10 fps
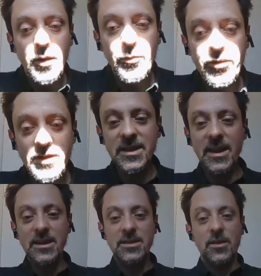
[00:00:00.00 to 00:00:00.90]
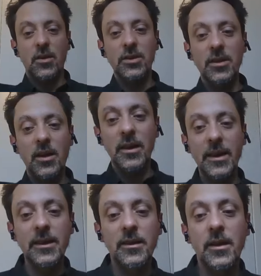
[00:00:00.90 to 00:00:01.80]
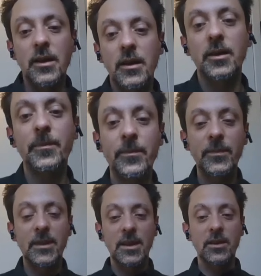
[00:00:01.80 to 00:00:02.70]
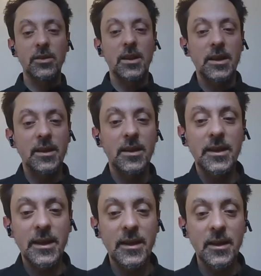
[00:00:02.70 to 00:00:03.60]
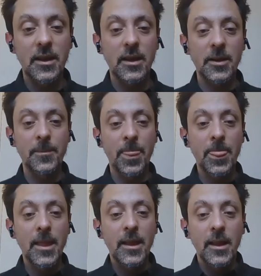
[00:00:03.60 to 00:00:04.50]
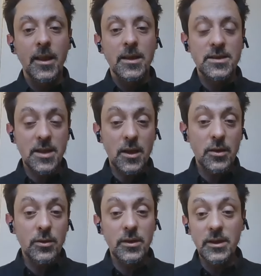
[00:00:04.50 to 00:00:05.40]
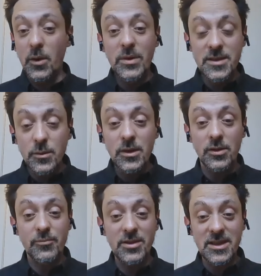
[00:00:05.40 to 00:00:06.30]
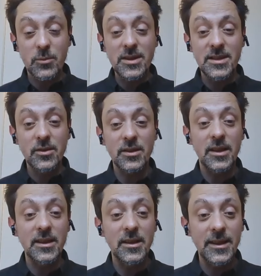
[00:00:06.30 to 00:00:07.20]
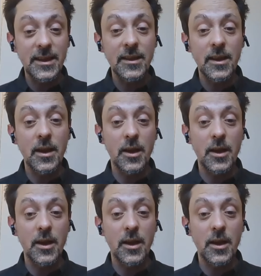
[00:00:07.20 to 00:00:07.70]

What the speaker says: projects online in online learning. So we do a lot of project work in online learning.